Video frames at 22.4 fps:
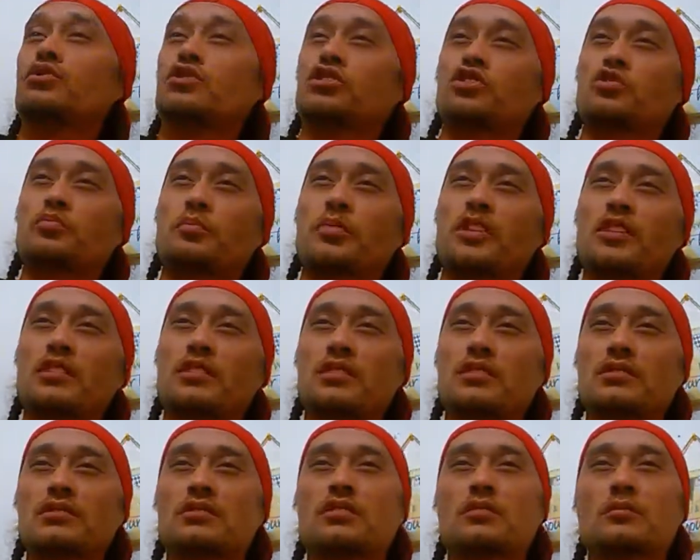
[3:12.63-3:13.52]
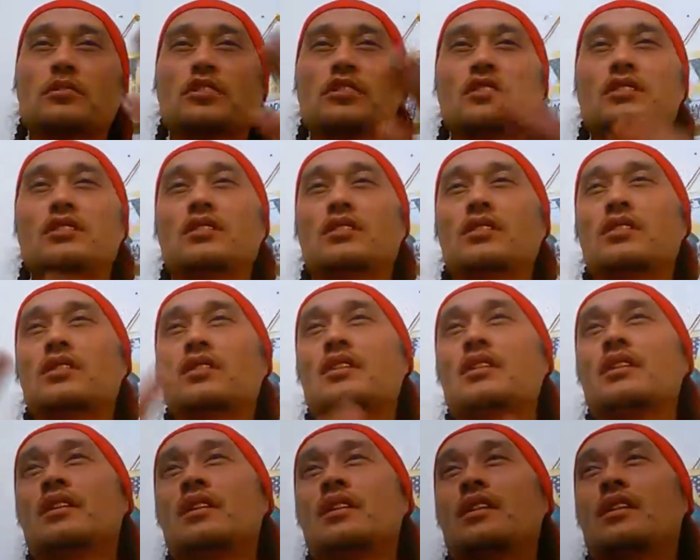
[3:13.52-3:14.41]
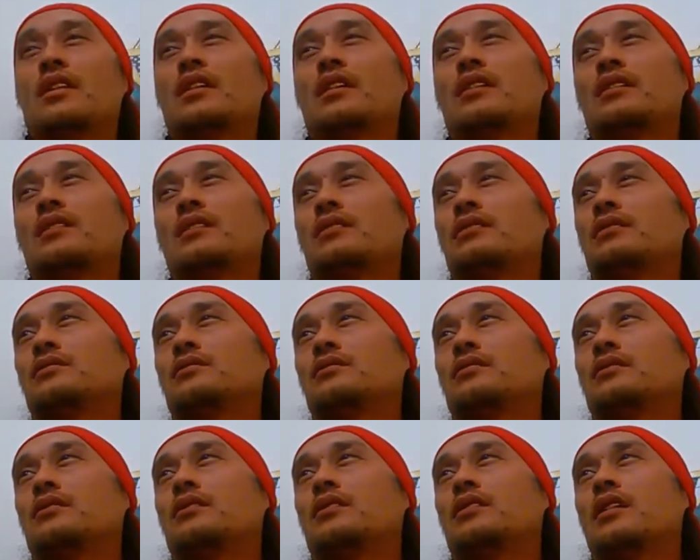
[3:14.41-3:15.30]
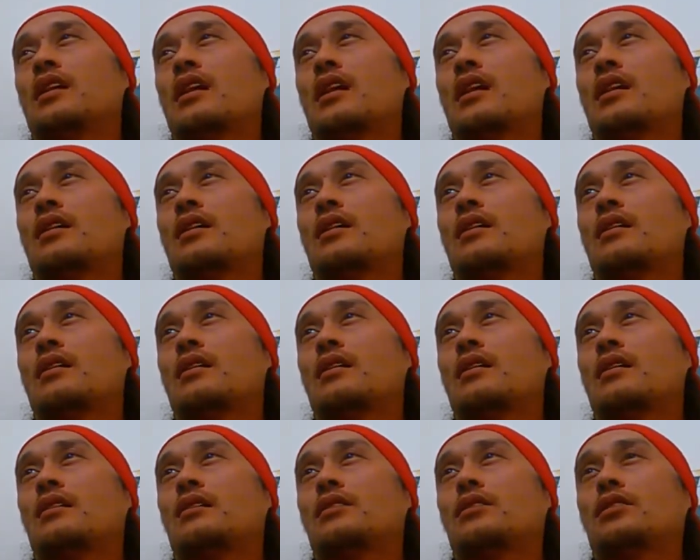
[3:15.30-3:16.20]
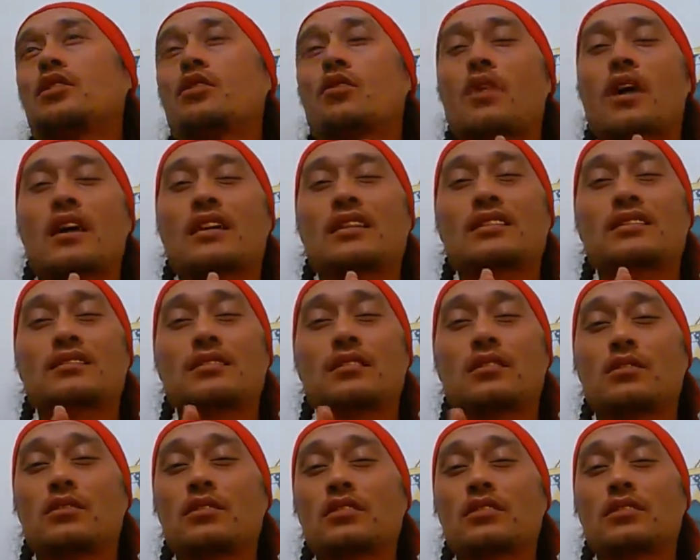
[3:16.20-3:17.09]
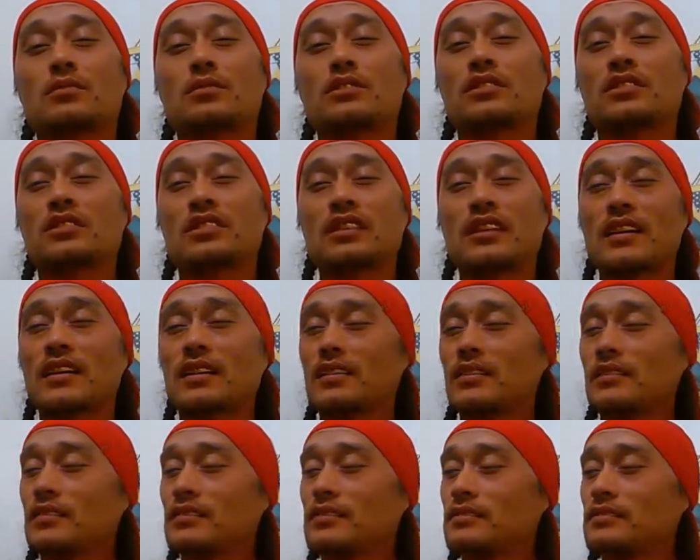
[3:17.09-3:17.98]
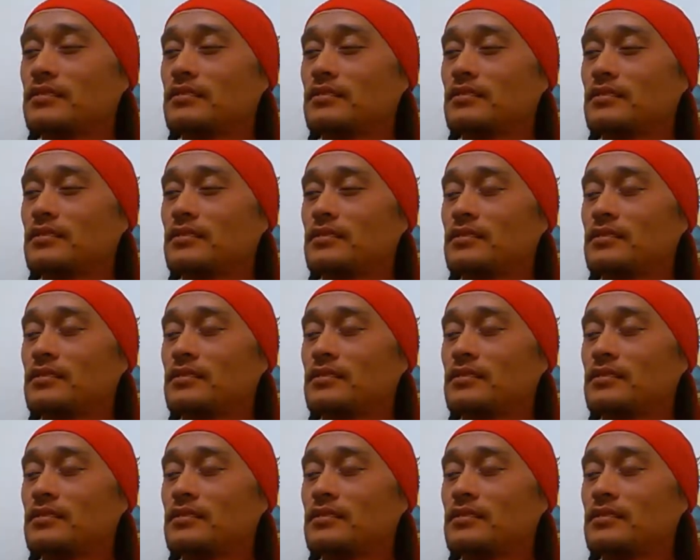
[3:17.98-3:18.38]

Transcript: was speaking to me, and although I didn't know what it was saying,